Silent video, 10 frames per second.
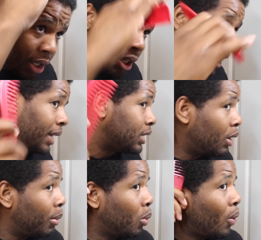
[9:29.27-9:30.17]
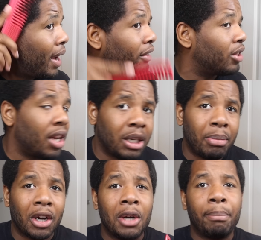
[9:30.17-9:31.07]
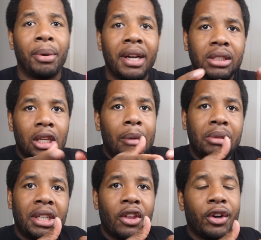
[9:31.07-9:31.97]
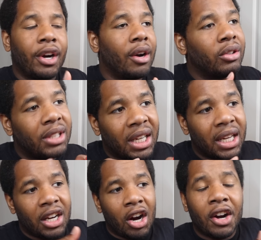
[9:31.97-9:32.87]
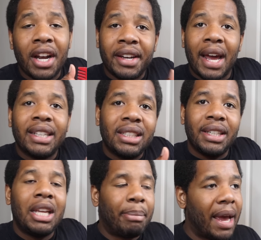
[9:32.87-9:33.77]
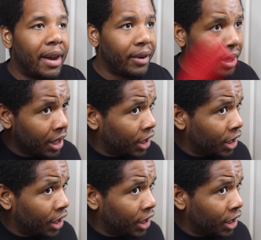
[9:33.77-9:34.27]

like I said, remember, waves are nothing but compressed, clumped together curls that are in a nice, neat pattern.